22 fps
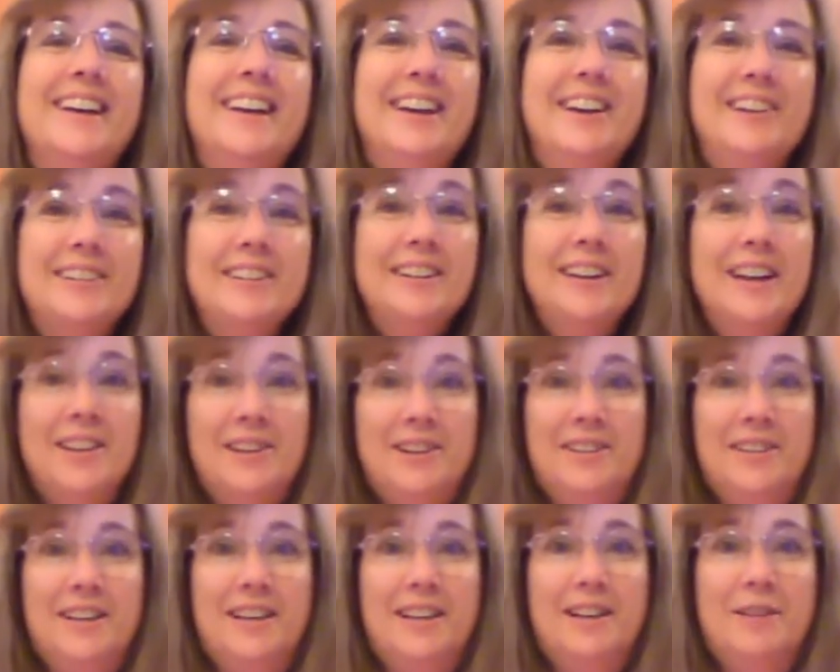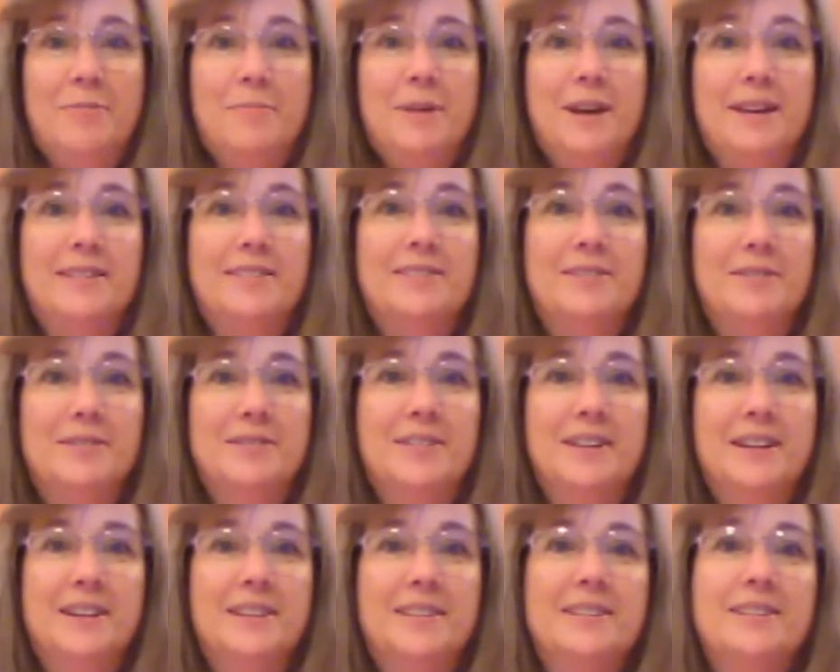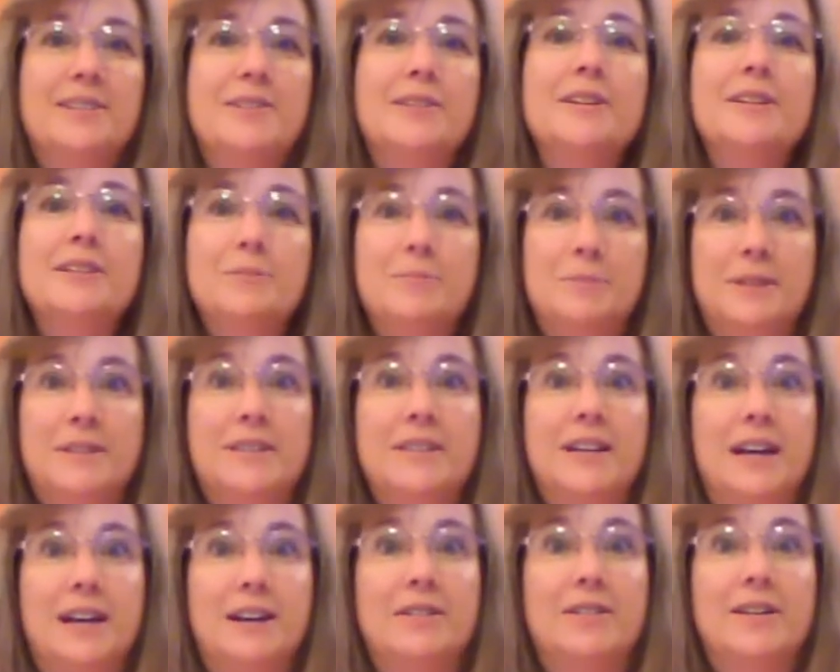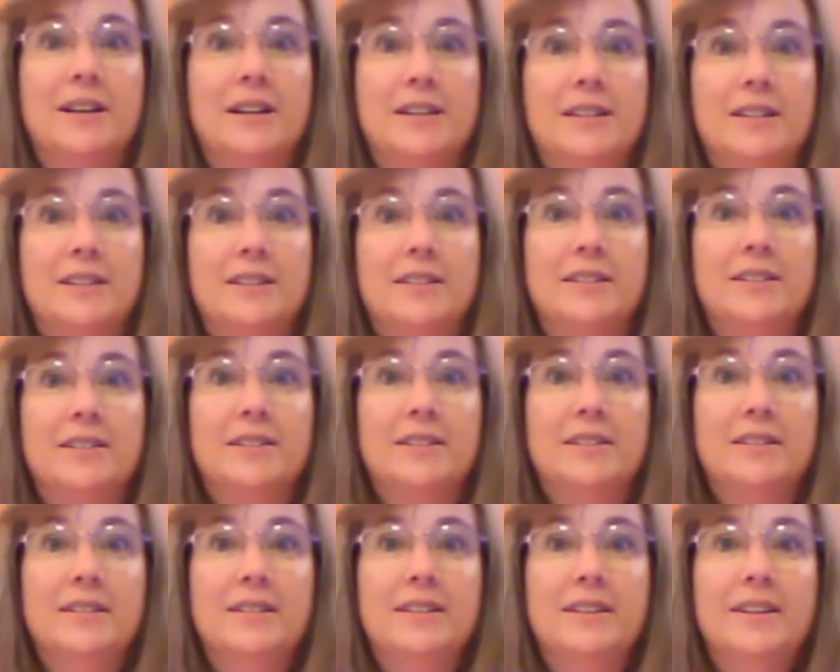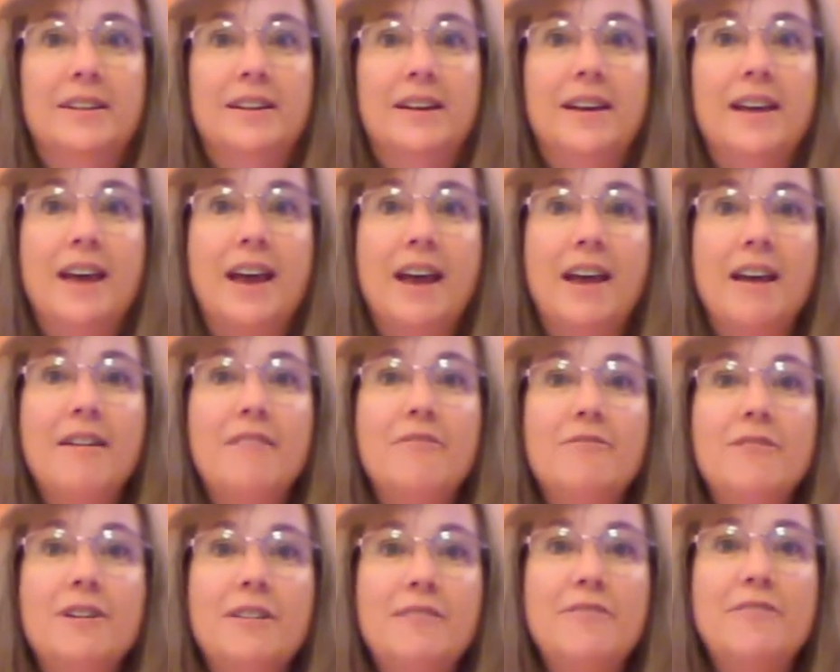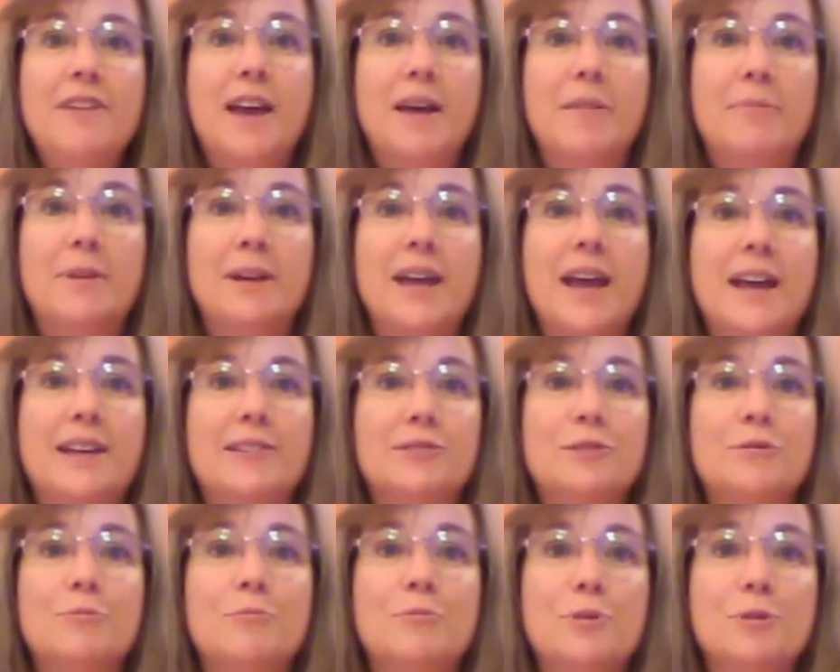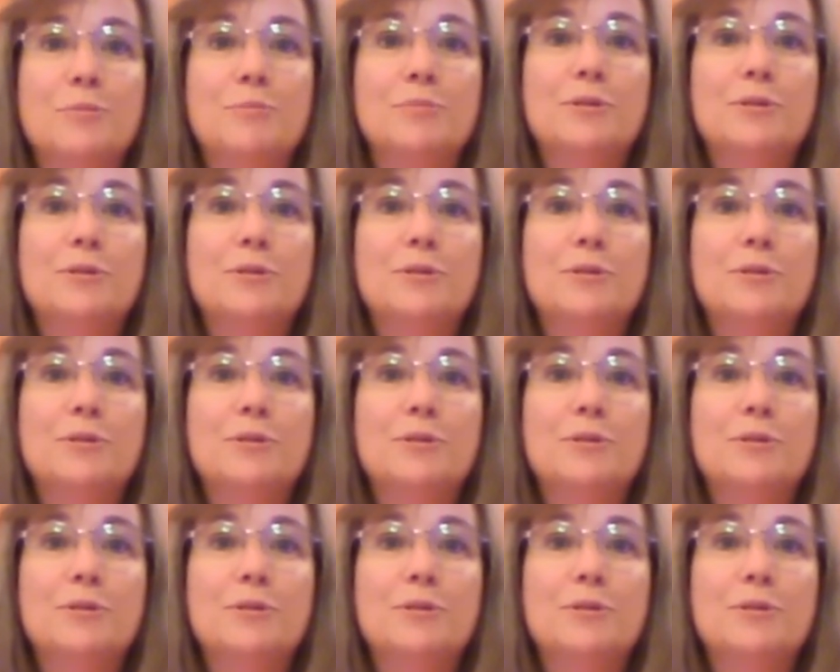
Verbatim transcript: Here's another thing that makes no sense Christmas decorations. Every family has a room